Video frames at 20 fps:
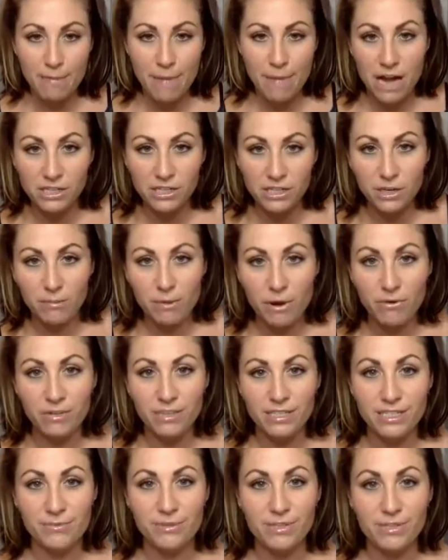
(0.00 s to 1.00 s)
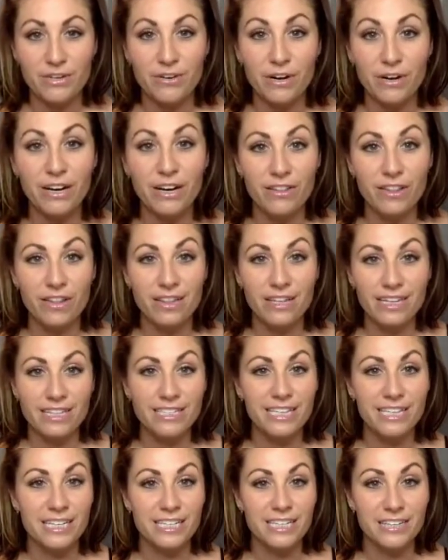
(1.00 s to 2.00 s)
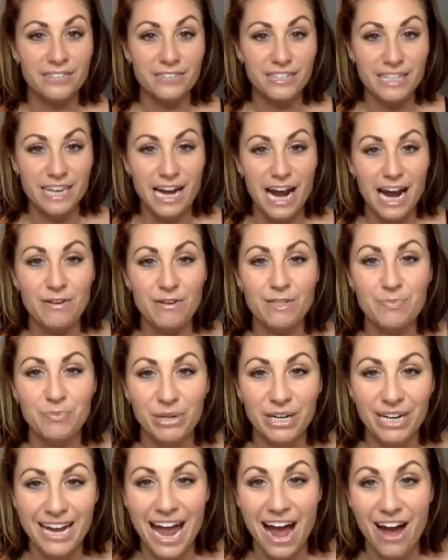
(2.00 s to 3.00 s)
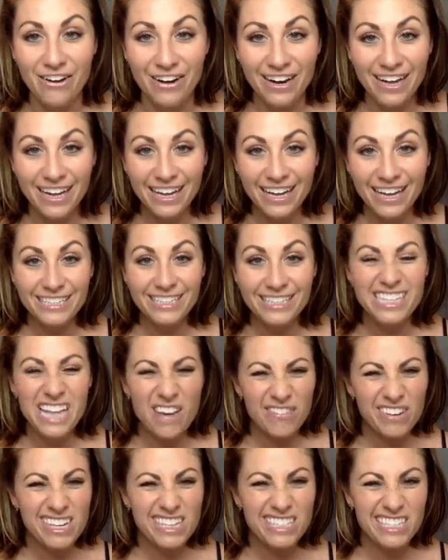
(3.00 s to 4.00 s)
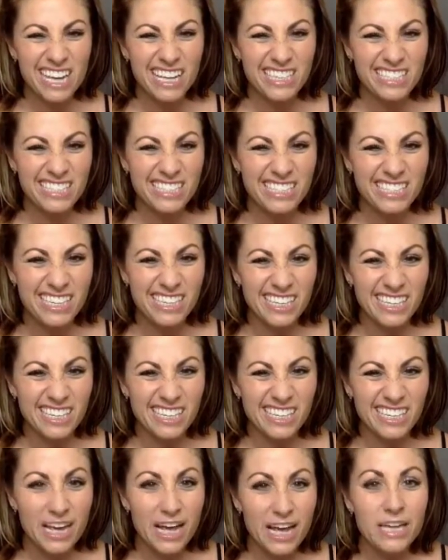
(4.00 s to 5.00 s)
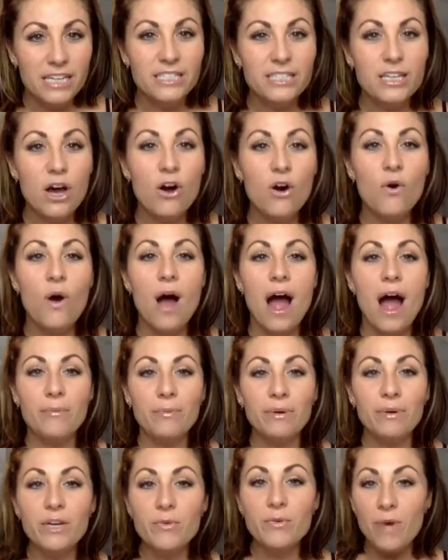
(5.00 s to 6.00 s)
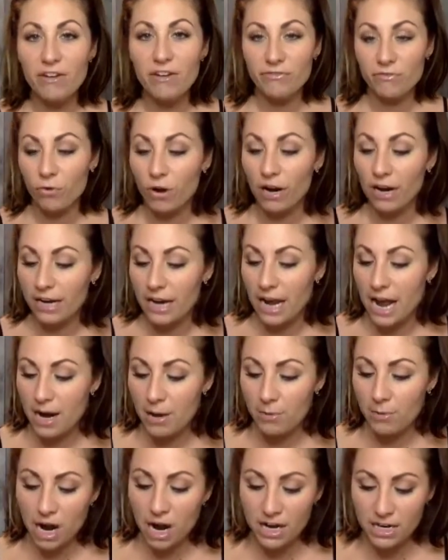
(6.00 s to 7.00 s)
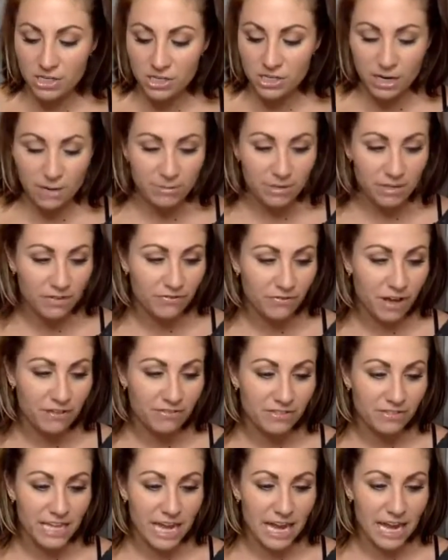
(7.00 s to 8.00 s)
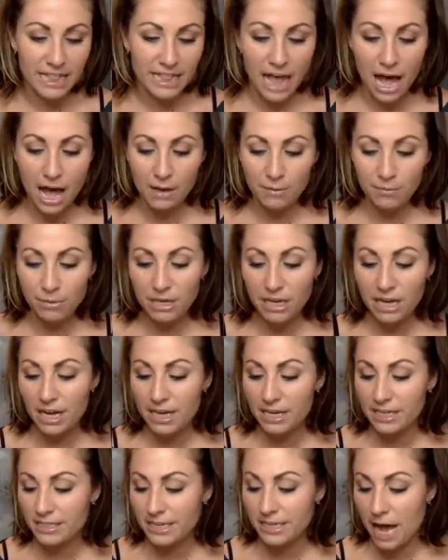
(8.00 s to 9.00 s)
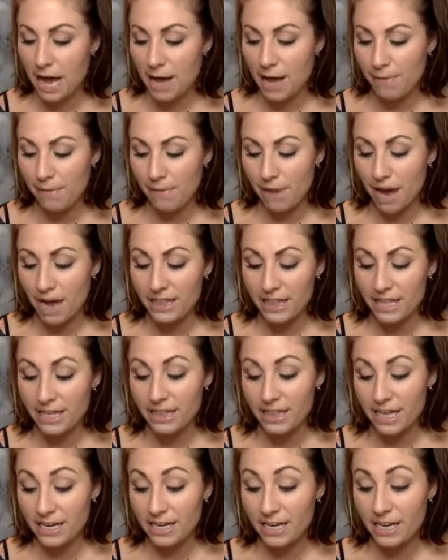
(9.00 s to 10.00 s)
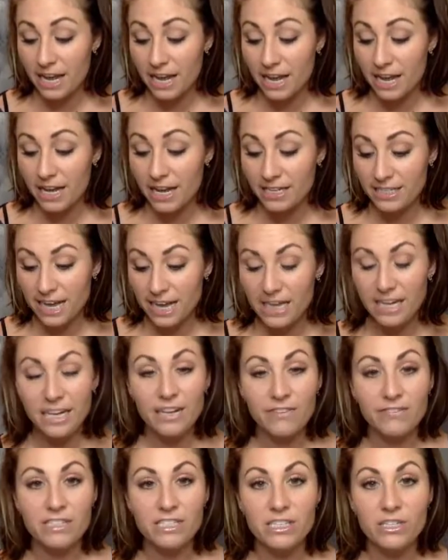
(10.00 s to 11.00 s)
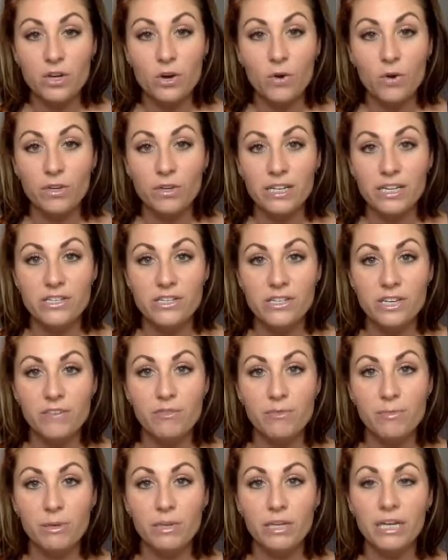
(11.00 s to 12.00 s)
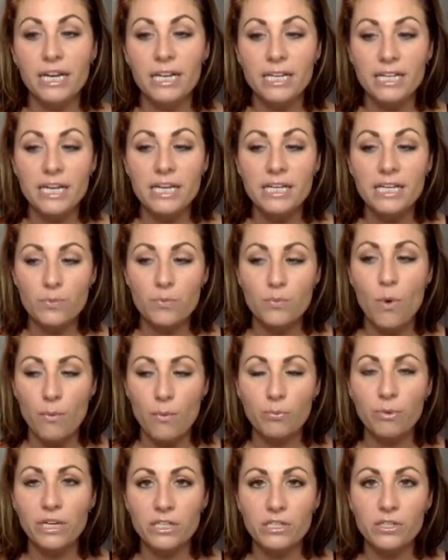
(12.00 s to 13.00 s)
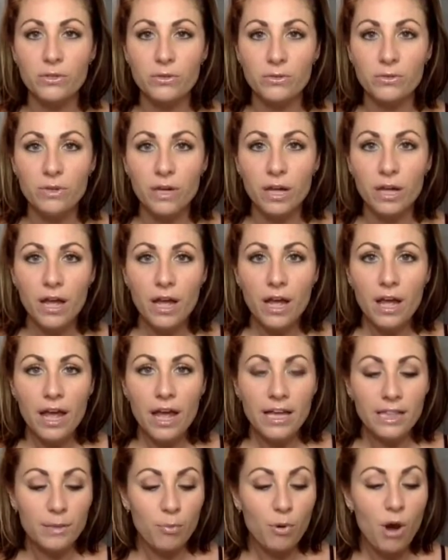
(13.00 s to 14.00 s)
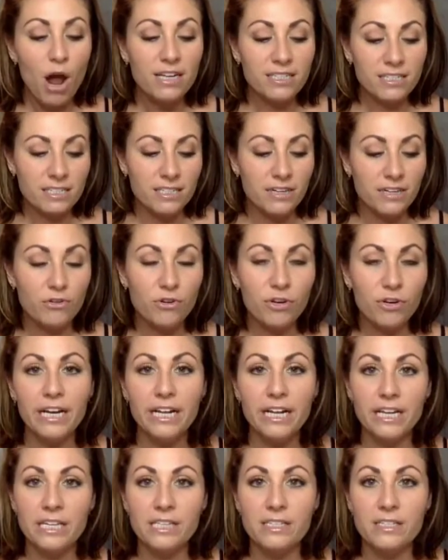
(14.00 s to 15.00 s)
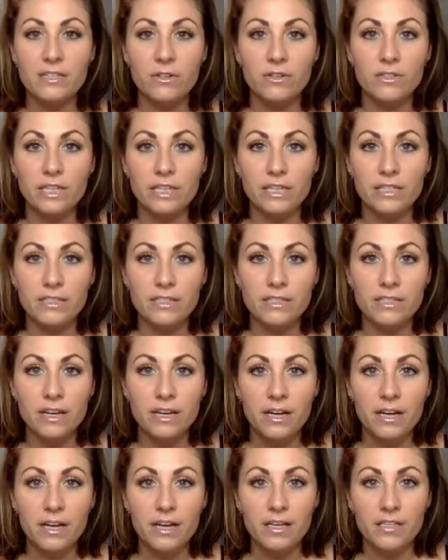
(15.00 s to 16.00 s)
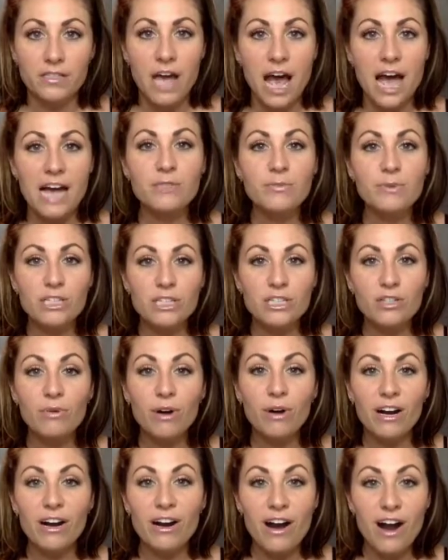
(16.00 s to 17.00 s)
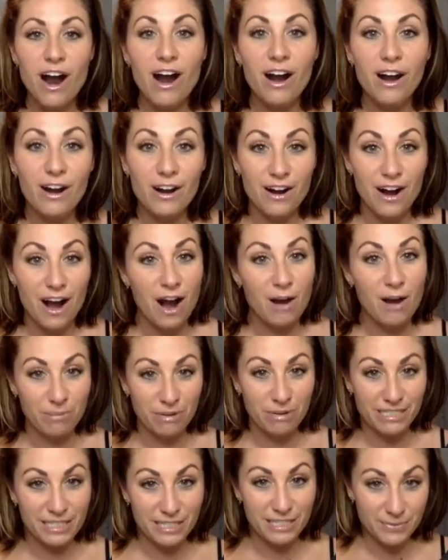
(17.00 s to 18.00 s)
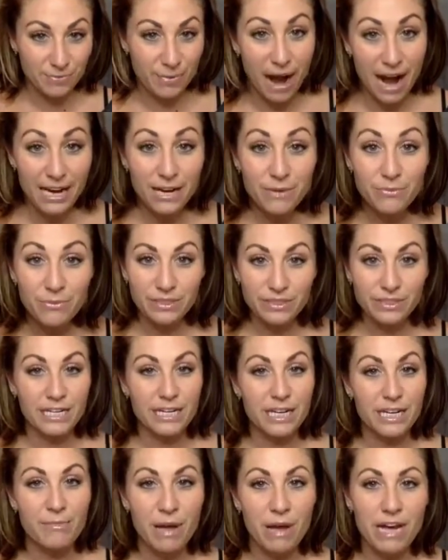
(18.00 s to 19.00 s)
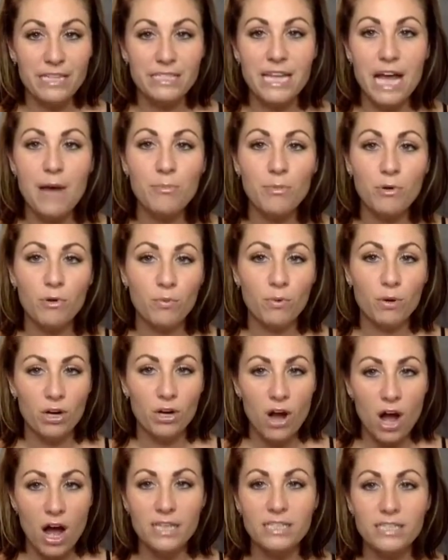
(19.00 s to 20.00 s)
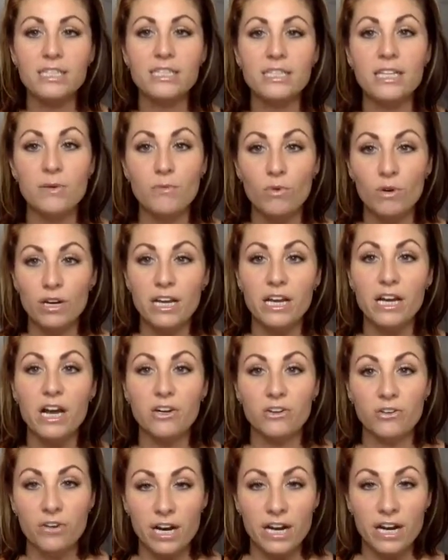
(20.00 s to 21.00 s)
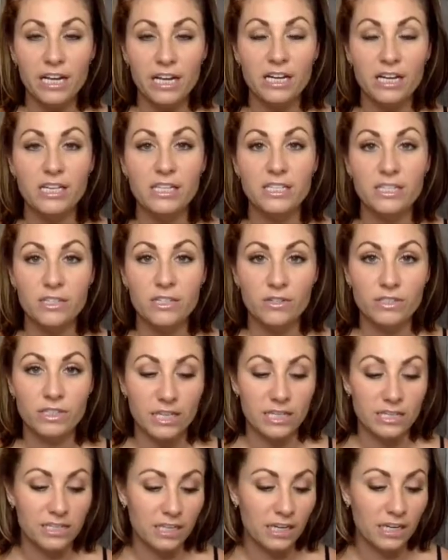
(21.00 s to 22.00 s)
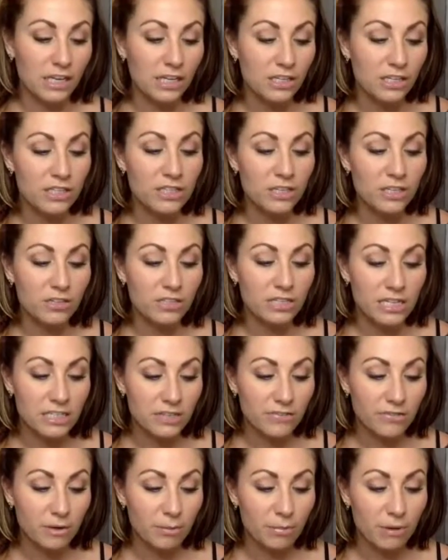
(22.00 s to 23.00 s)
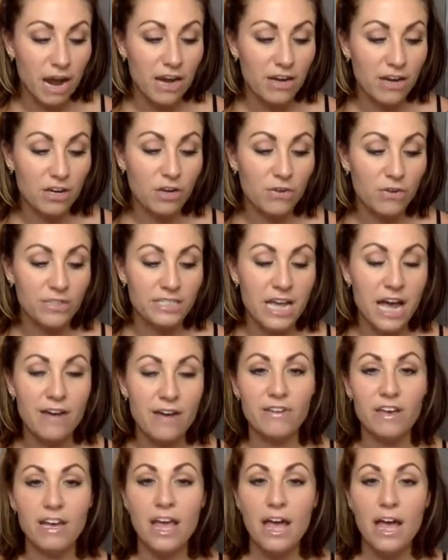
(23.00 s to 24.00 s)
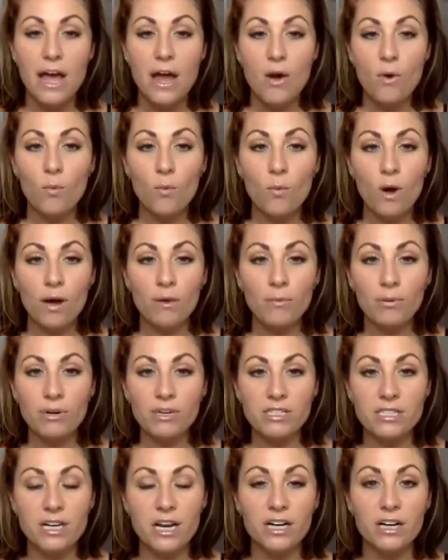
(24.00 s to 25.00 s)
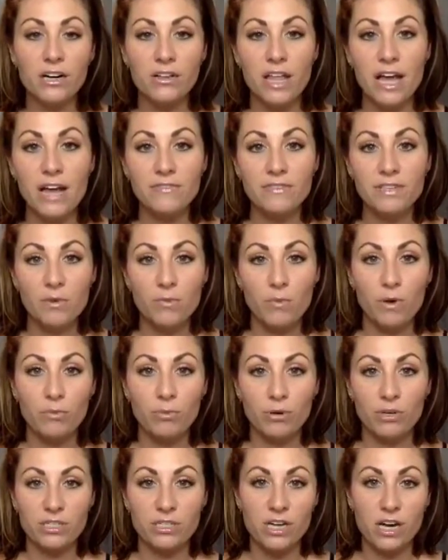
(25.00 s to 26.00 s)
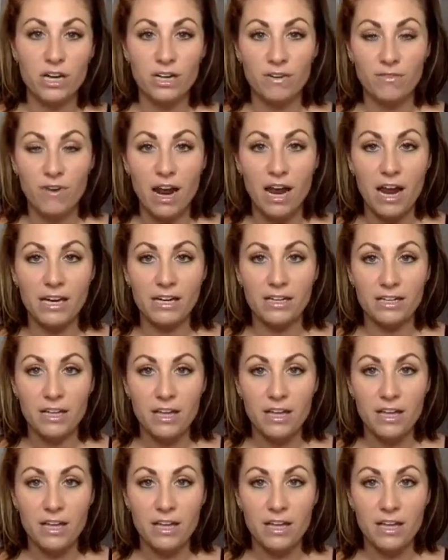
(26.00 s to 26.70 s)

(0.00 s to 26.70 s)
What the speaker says: matching bonus was greater than the incentives that I was putting out. Does that make sense? So I really went for it. And I'm not ashamed of saying that because I think that executive is totally achievable. It is what we do in the process of creating consultants. So as we do our business right, we're leading by example, we're constantly working on creating consultants. And consultant, if you're brand new, is having 1 person on your left and 1 person on your right,